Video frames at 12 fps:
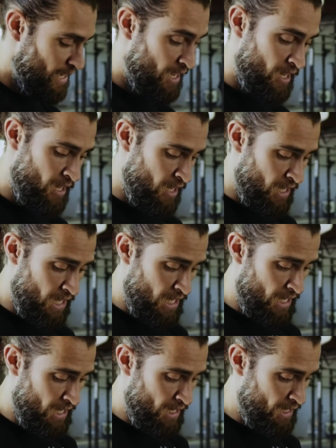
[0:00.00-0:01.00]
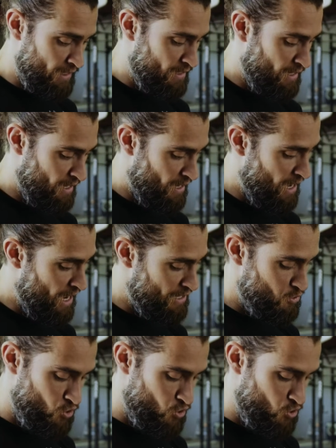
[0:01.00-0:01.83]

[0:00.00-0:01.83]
I